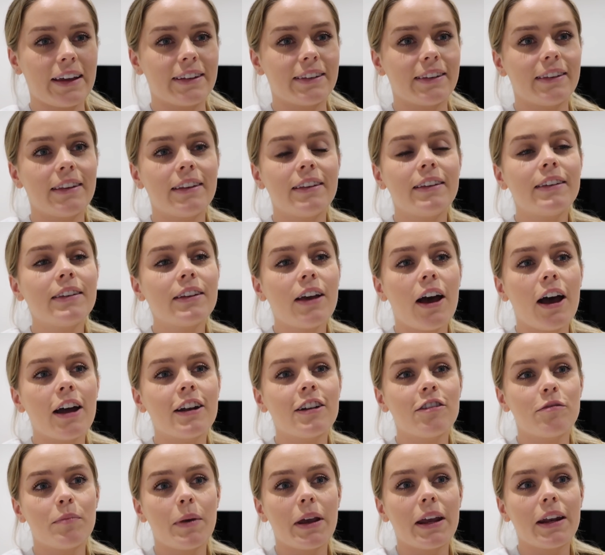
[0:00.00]
So this has
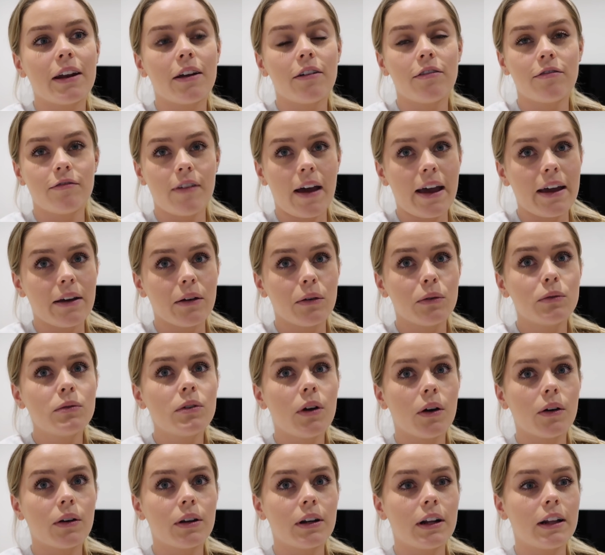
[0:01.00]
kind of been a fail,
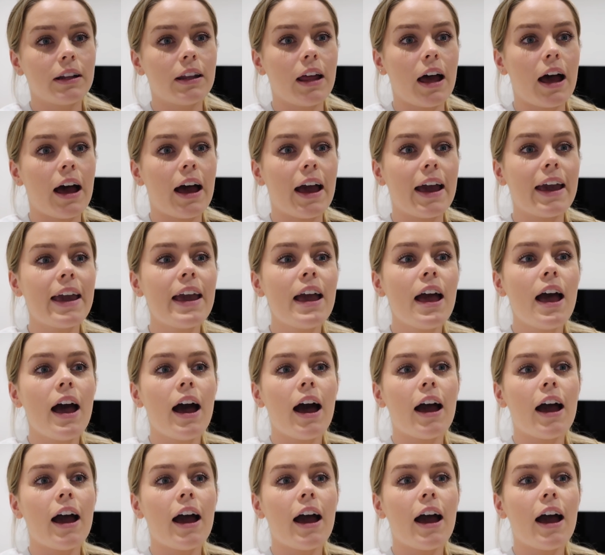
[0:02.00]
not gonna lie.